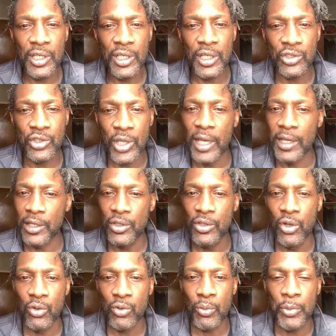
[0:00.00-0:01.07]
and trying to, you
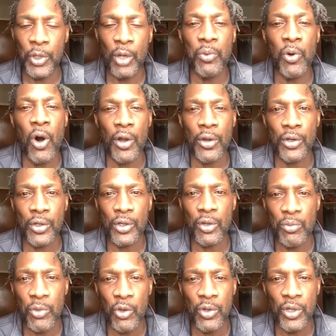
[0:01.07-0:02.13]
know, be a part of the
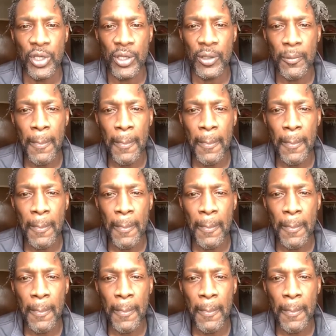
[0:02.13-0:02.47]
community.